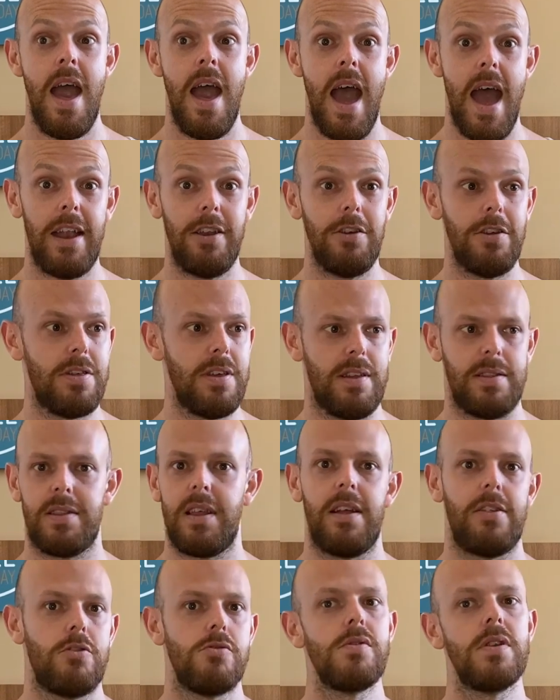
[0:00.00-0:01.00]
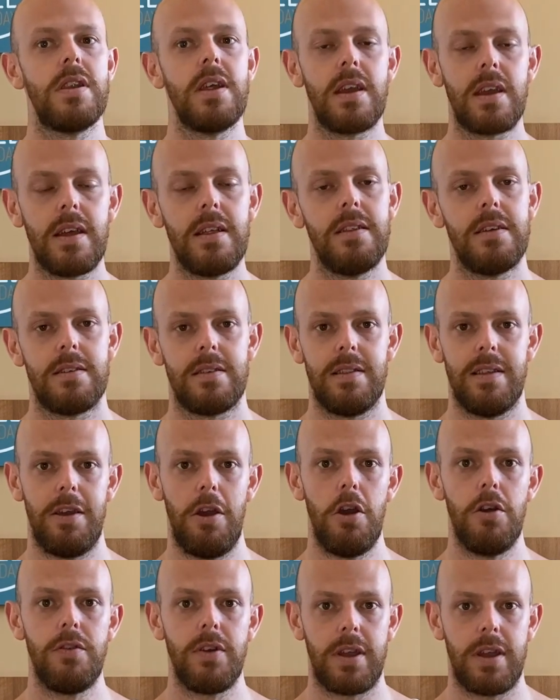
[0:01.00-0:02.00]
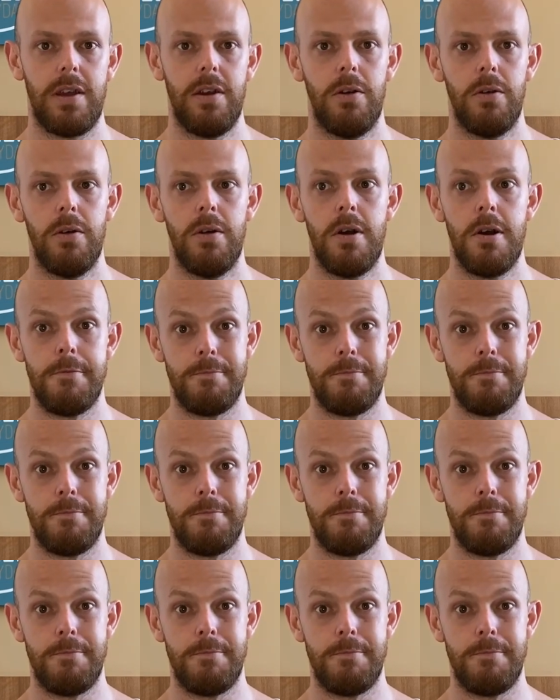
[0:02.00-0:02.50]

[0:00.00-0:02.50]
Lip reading: And you think that's ridiculously overkill,